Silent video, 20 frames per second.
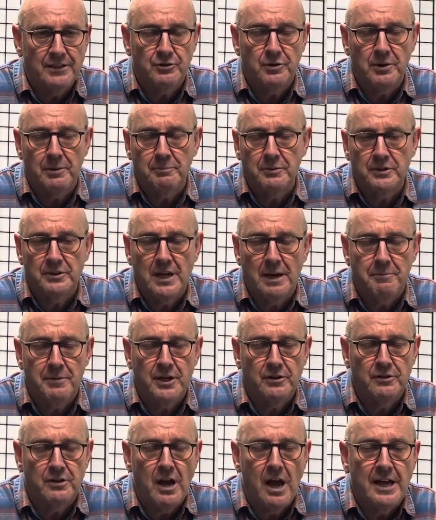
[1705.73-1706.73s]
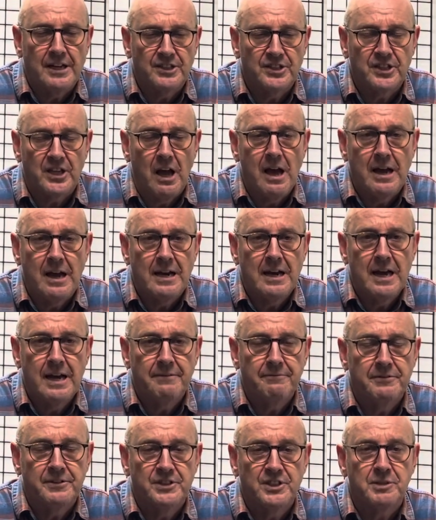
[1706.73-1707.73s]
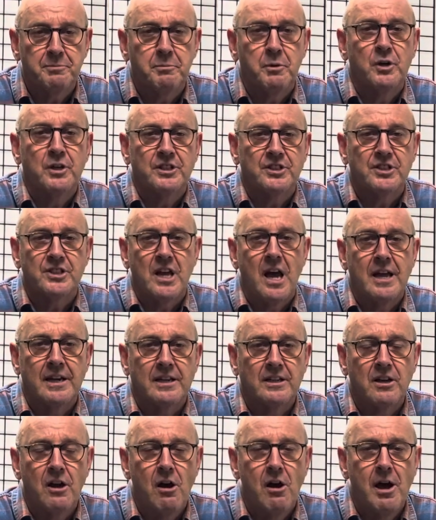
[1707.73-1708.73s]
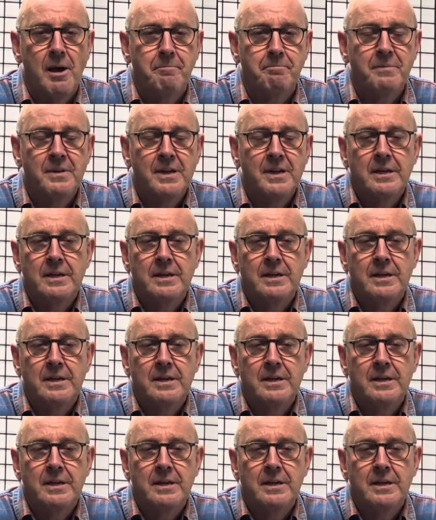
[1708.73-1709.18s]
www.scott-sports.com.